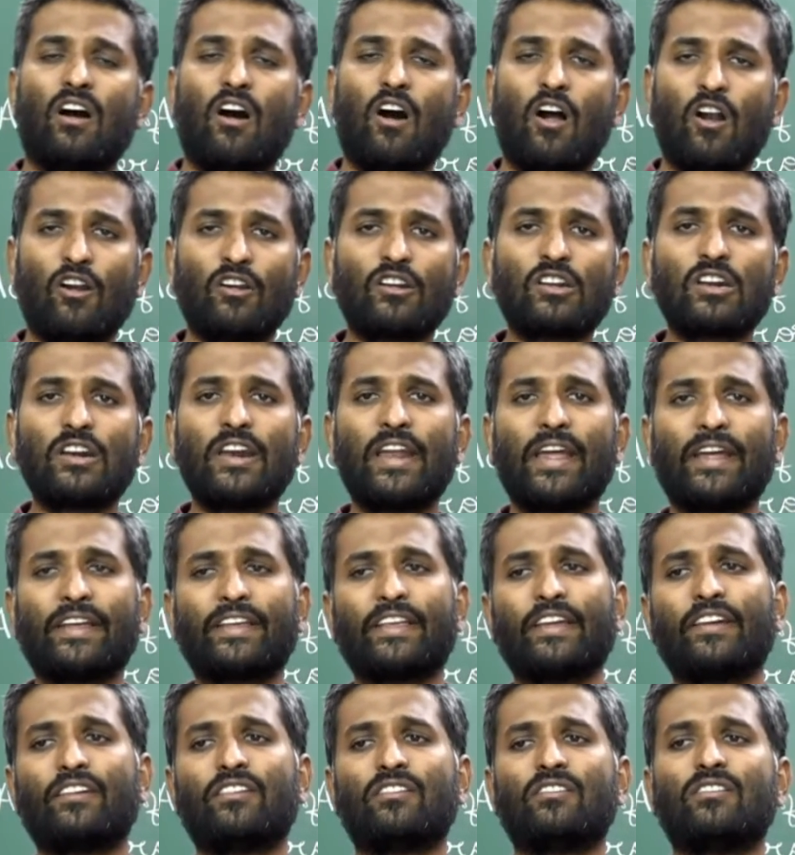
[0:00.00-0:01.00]

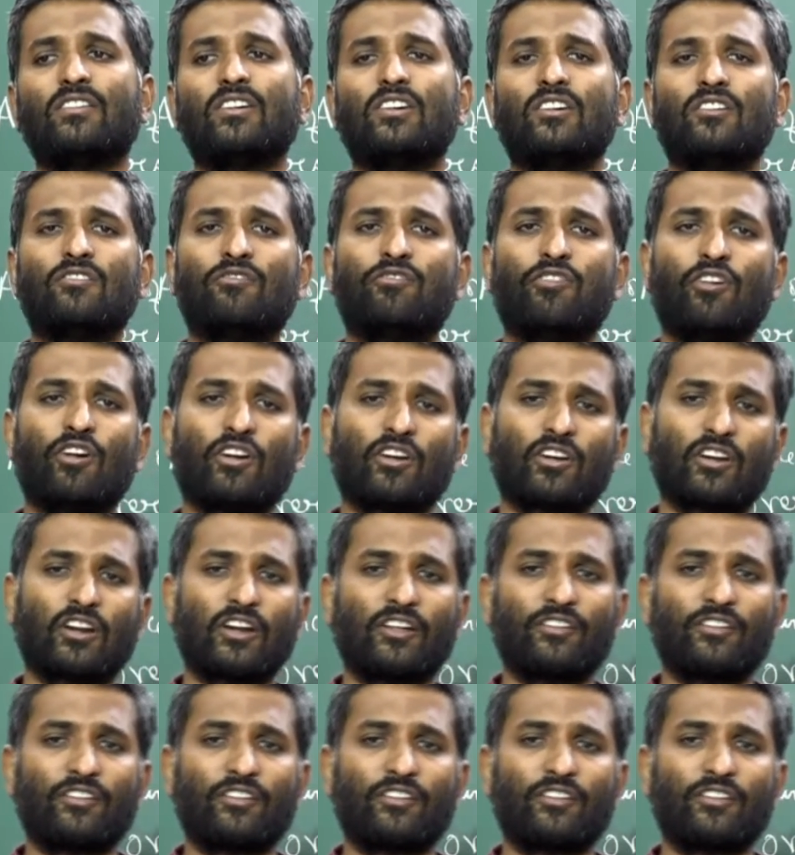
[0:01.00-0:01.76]
alternative for